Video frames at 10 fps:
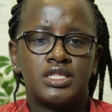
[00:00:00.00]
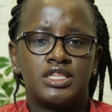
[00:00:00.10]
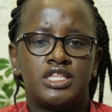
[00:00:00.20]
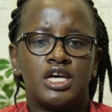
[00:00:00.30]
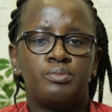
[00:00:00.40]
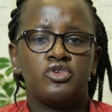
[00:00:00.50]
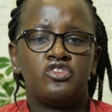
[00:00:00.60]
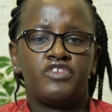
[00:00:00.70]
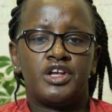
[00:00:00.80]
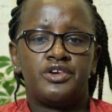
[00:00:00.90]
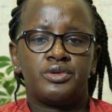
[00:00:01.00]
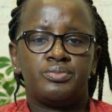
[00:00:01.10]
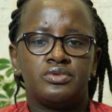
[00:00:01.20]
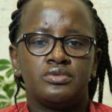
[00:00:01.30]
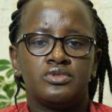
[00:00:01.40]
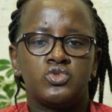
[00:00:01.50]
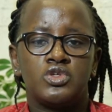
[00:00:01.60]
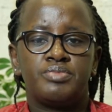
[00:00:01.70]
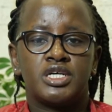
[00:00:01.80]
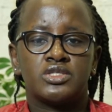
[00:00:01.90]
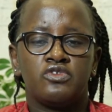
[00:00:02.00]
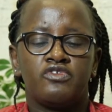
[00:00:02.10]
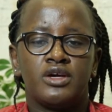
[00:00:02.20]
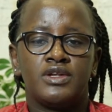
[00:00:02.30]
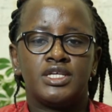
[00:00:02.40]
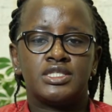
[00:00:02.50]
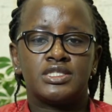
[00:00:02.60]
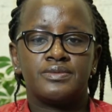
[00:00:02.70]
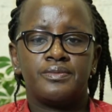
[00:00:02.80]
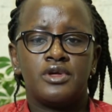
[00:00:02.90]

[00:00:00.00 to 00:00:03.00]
They are both vulnerable to impact of violence.